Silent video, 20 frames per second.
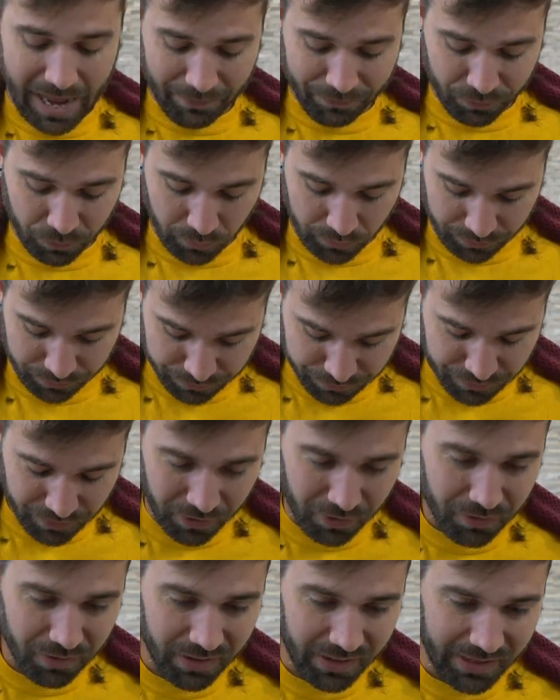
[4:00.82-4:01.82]
After what
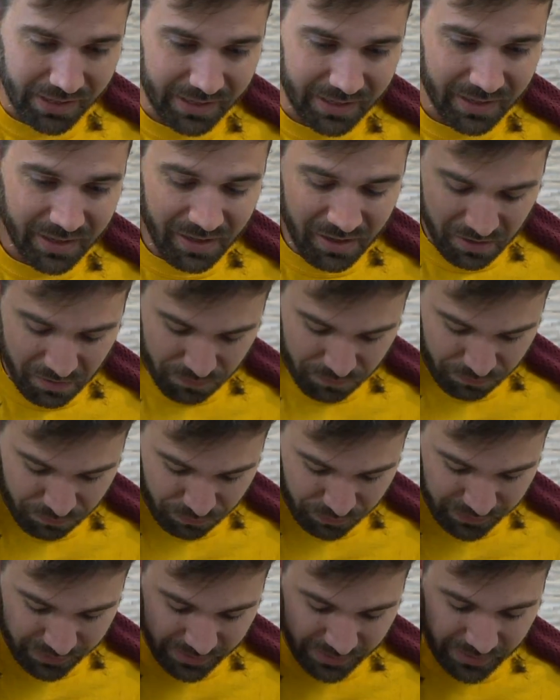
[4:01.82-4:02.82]
felt like
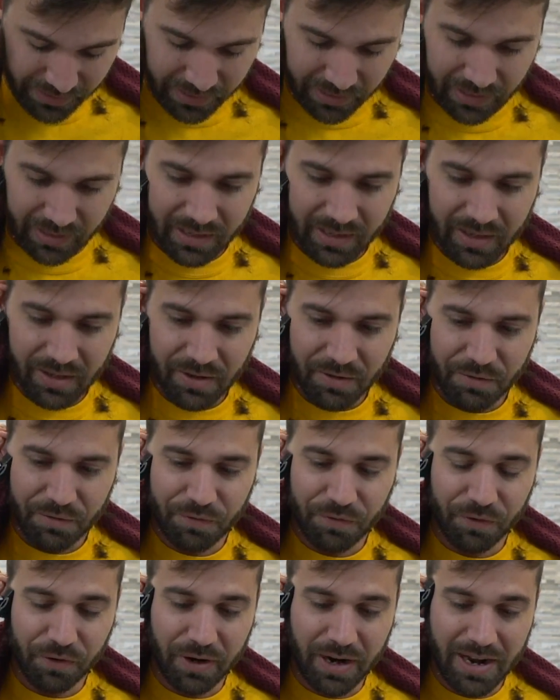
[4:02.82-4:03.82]
freaking
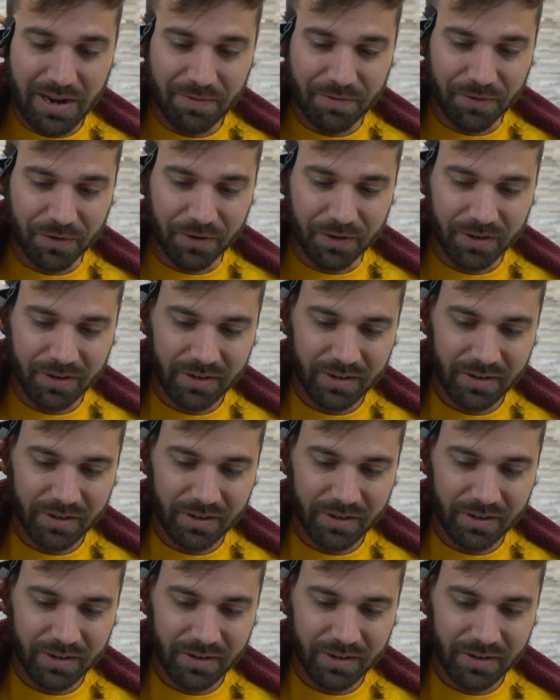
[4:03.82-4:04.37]
forever.